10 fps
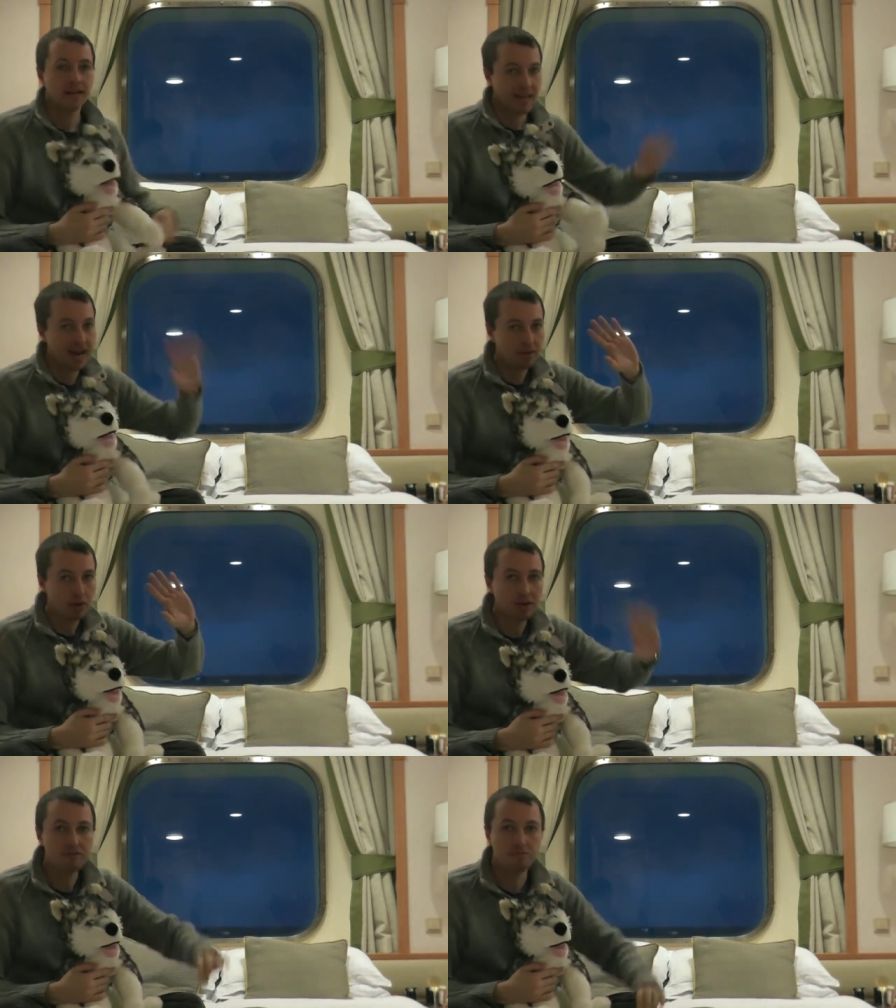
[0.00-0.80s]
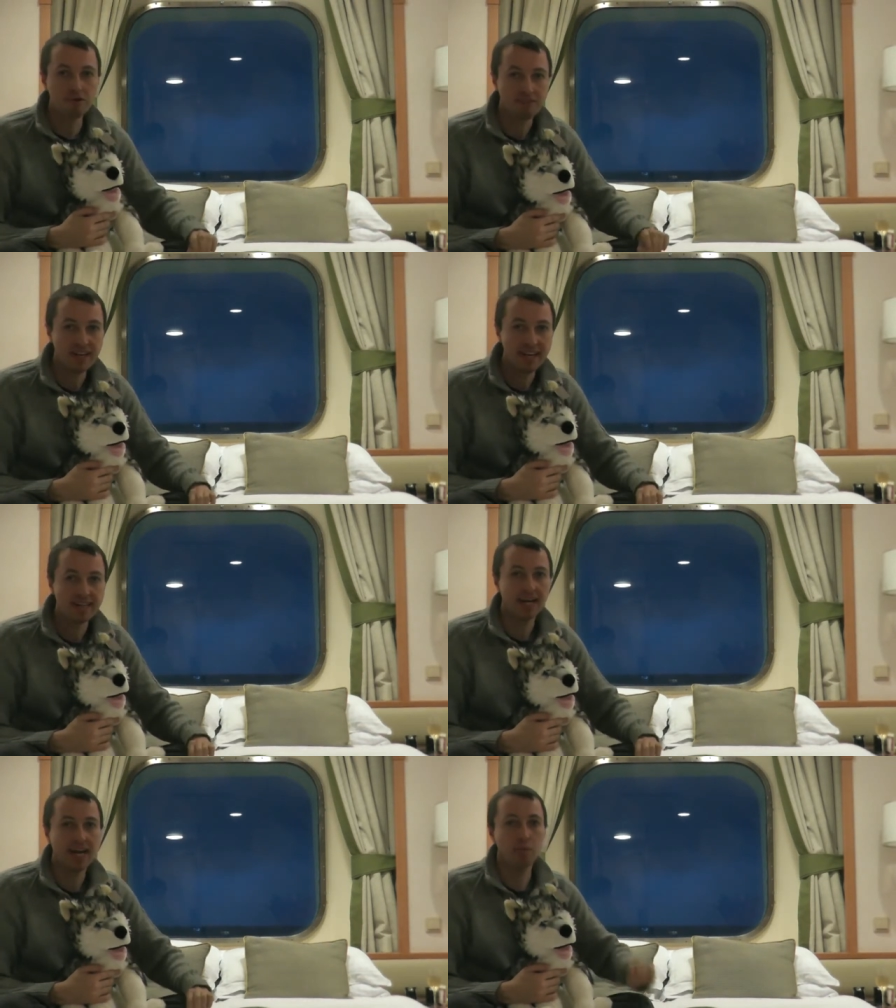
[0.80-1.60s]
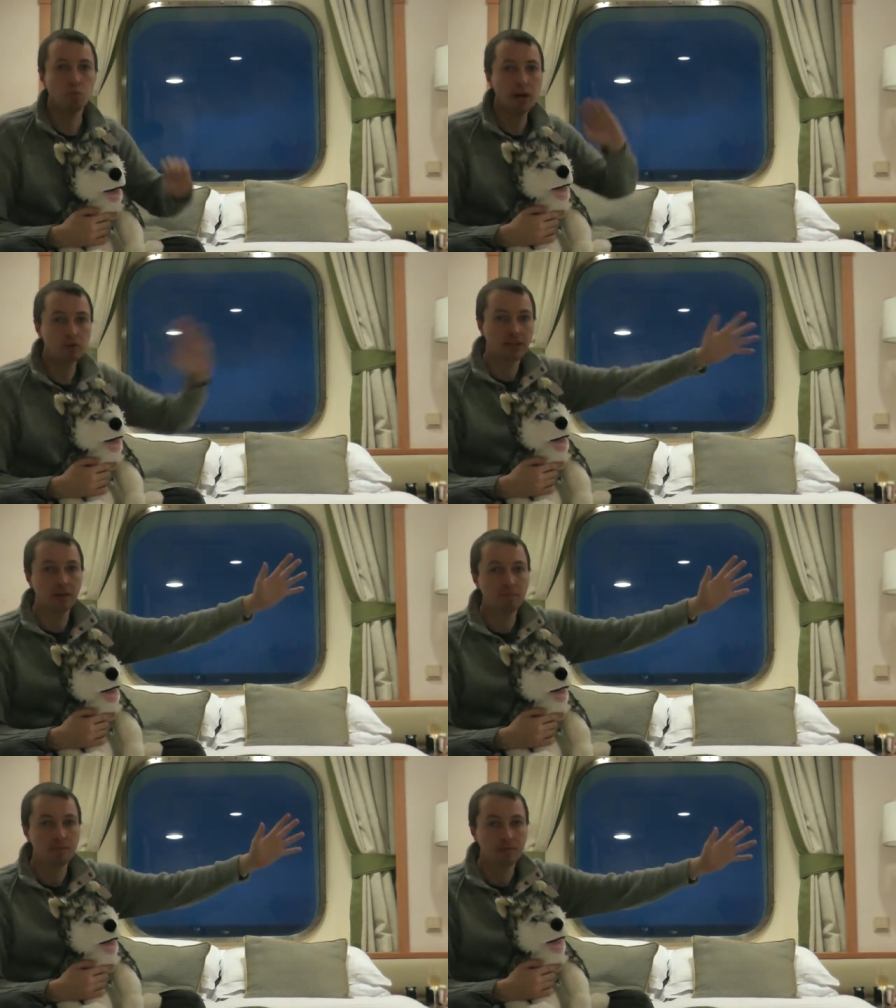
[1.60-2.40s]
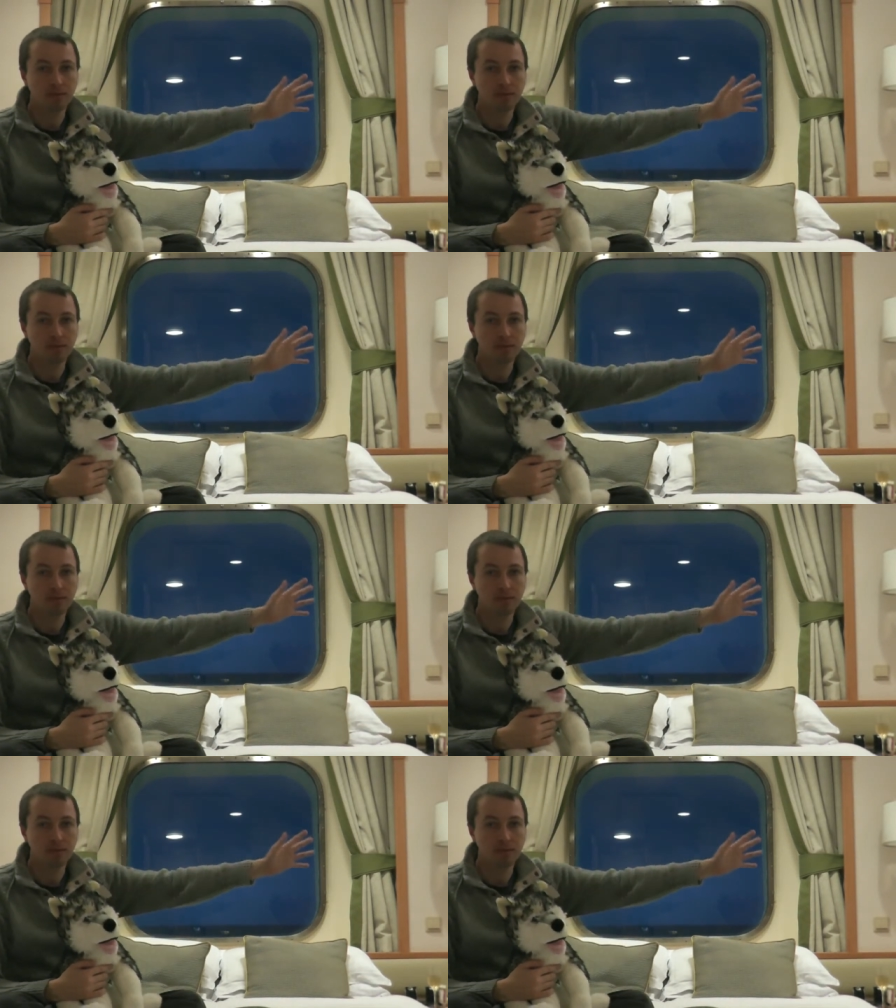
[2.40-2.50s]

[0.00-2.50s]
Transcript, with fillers: Hey everyone, it's here and welcome